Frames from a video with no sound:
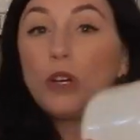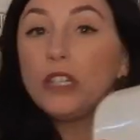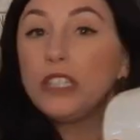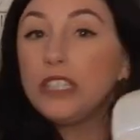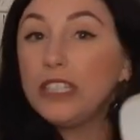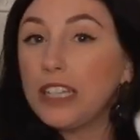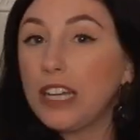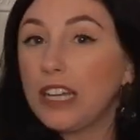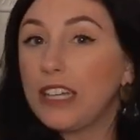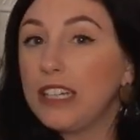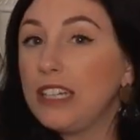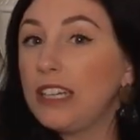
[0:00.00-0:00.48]

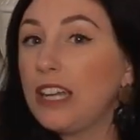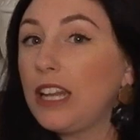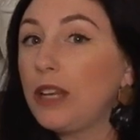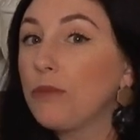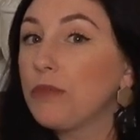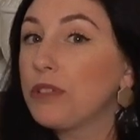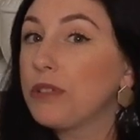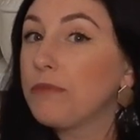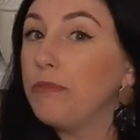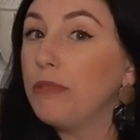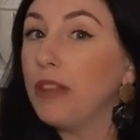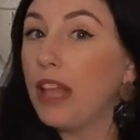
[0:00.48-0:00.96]

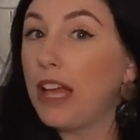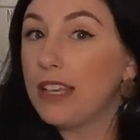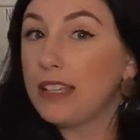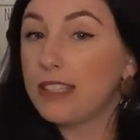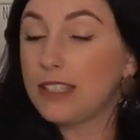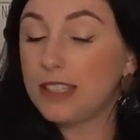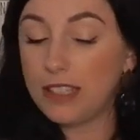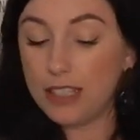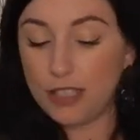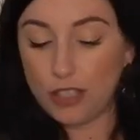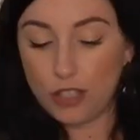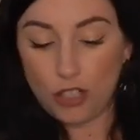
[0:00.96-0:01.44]
$14.99 was
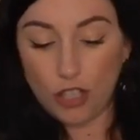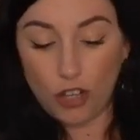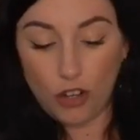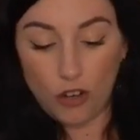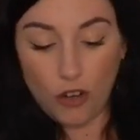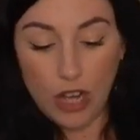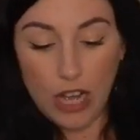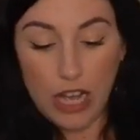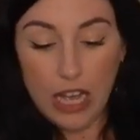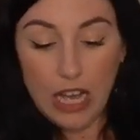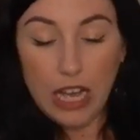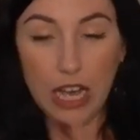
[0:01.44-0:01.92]
Blessed,
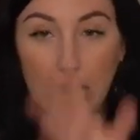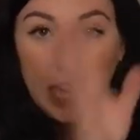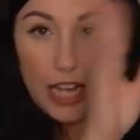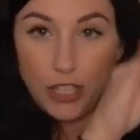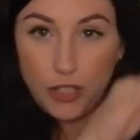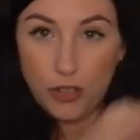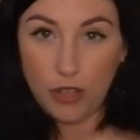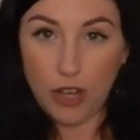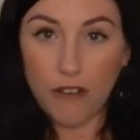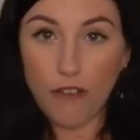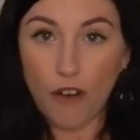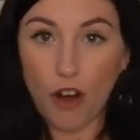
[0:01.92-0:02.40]
so I
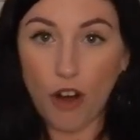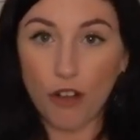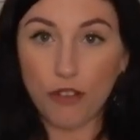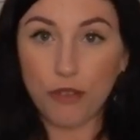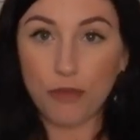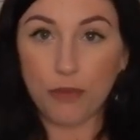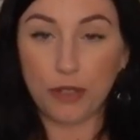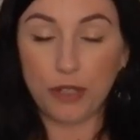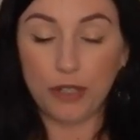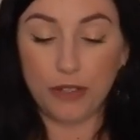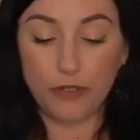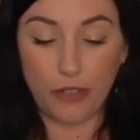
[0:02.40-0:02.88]
do have
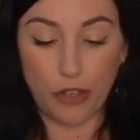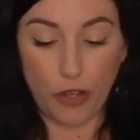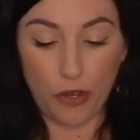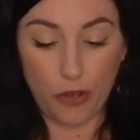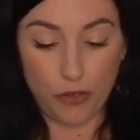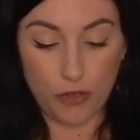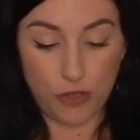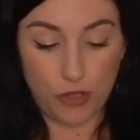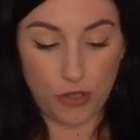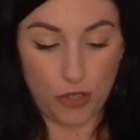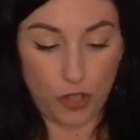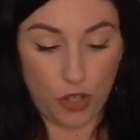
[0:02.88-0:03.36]
all three of
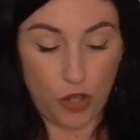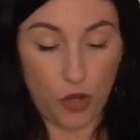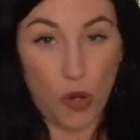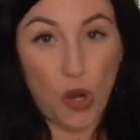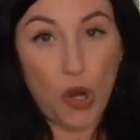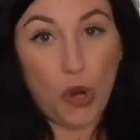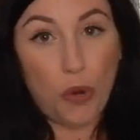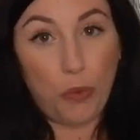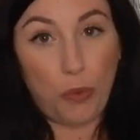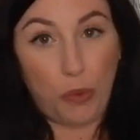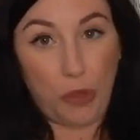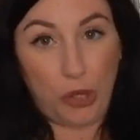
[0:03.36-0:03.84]
those,
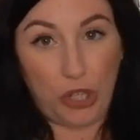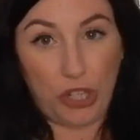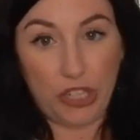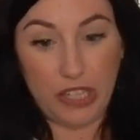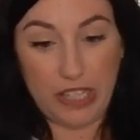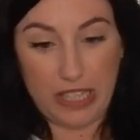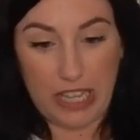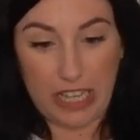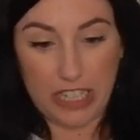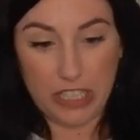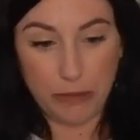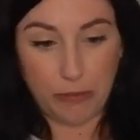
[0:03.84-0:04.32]
so we're good
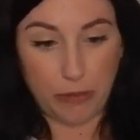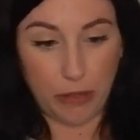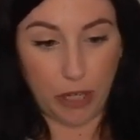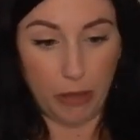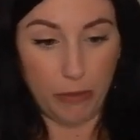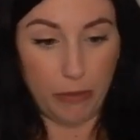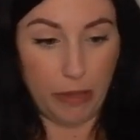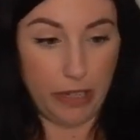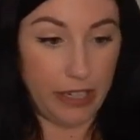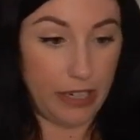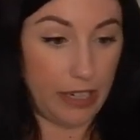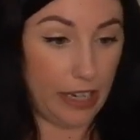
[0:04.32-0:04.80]
in that
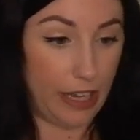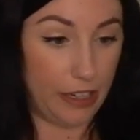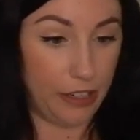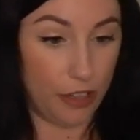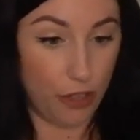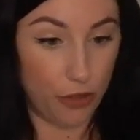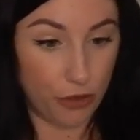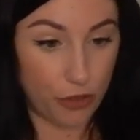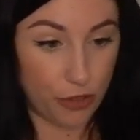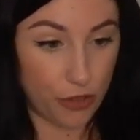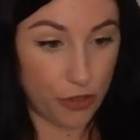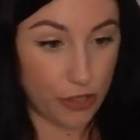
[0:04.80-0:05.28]
department. I
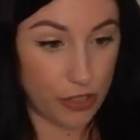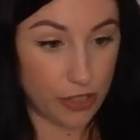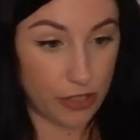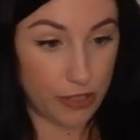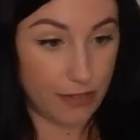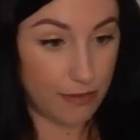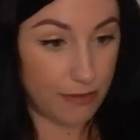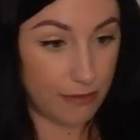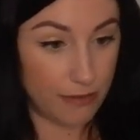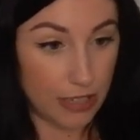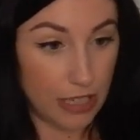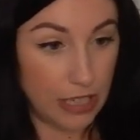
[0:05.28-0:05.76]
know there's
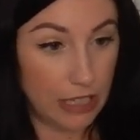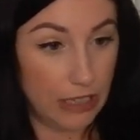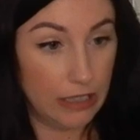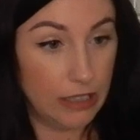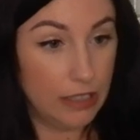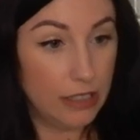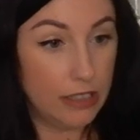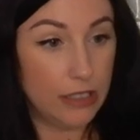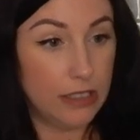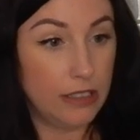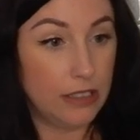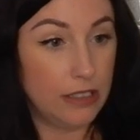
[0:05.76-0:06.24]

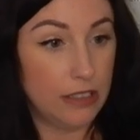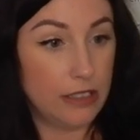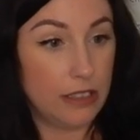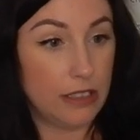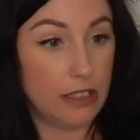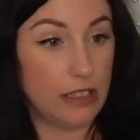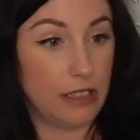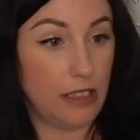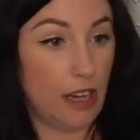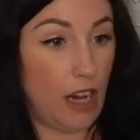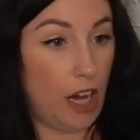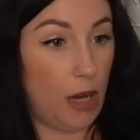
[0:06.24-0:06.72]

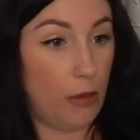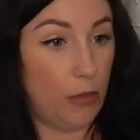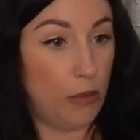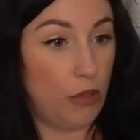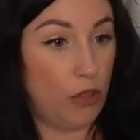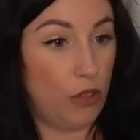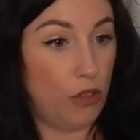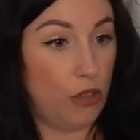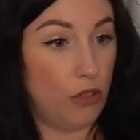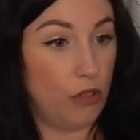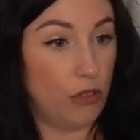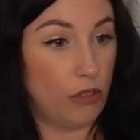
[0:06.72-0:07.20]

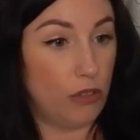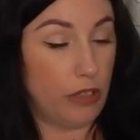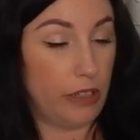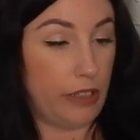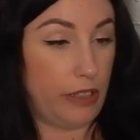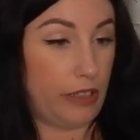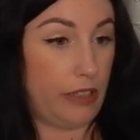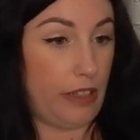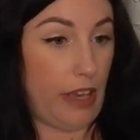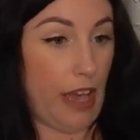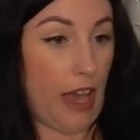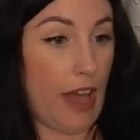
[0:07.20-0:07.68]
Gobble,
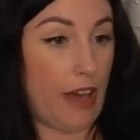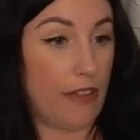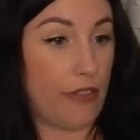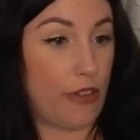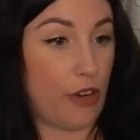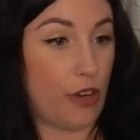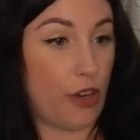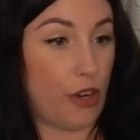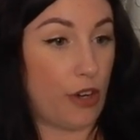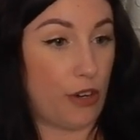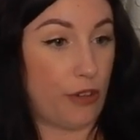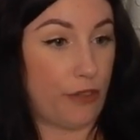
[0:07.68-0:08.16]

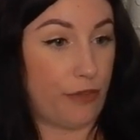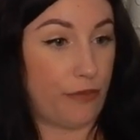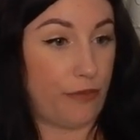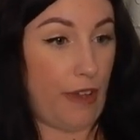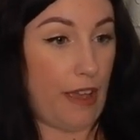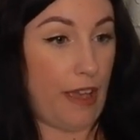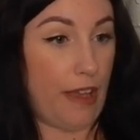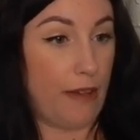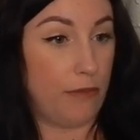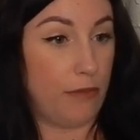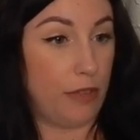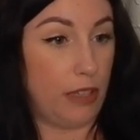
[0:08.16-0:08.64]
Gather,
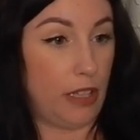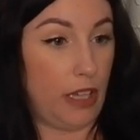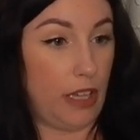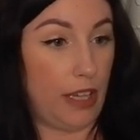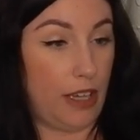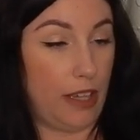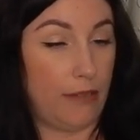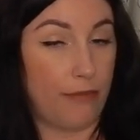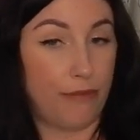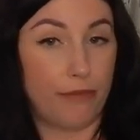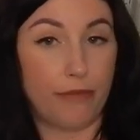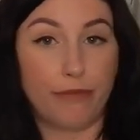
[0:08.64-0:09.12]

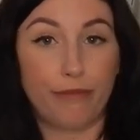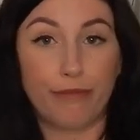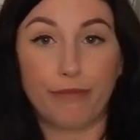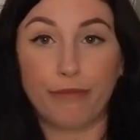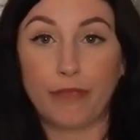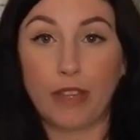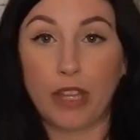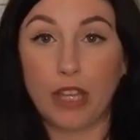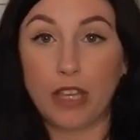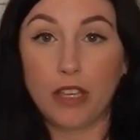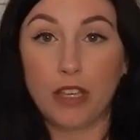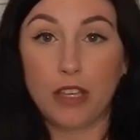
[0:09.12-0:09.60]
Family,
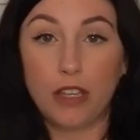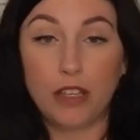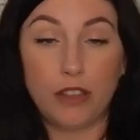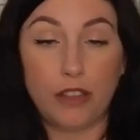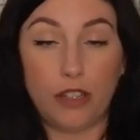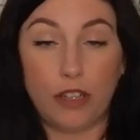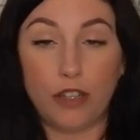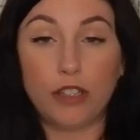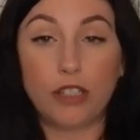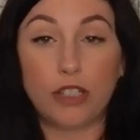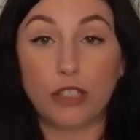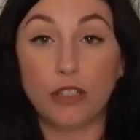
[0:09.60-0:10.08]

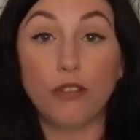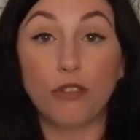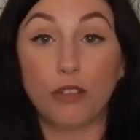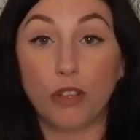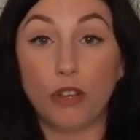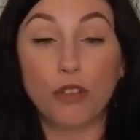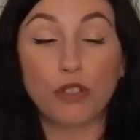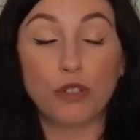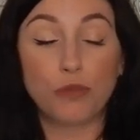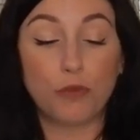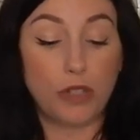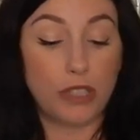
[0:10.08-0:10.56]
there's still
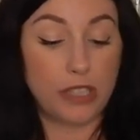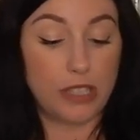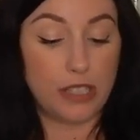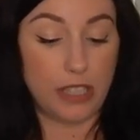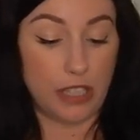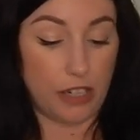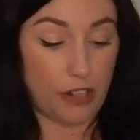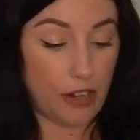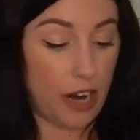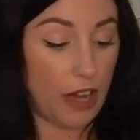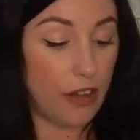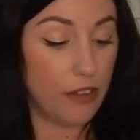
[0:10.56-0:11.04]
those ones
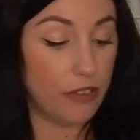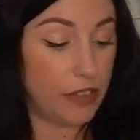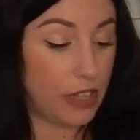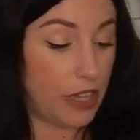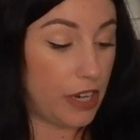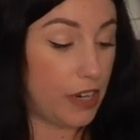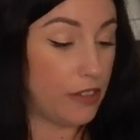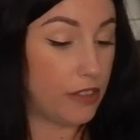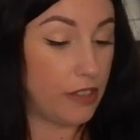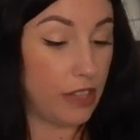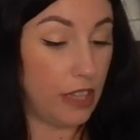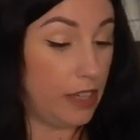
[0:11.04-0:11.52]
that are out
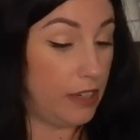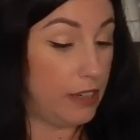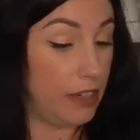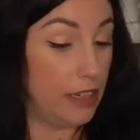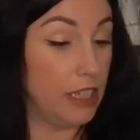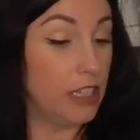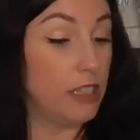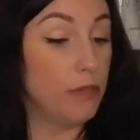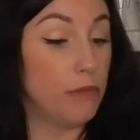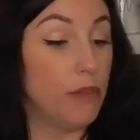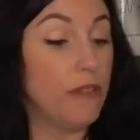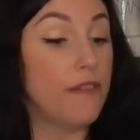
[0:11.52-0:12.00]
there that
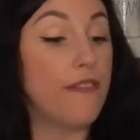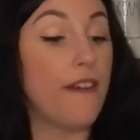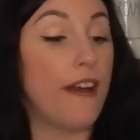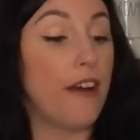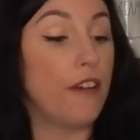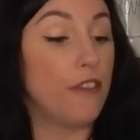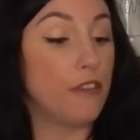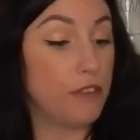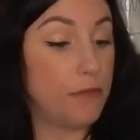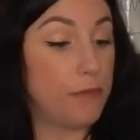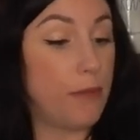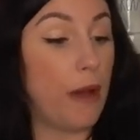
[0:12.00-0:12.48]
need to be
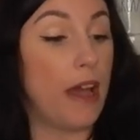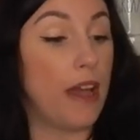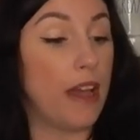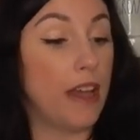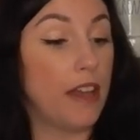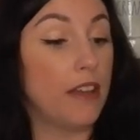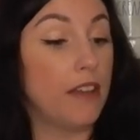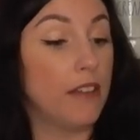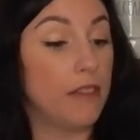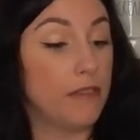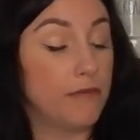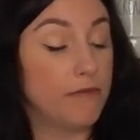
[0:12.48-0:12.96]
found
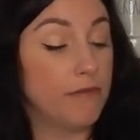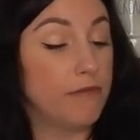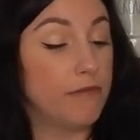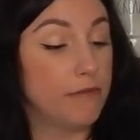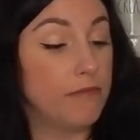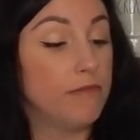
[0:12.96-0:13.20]
by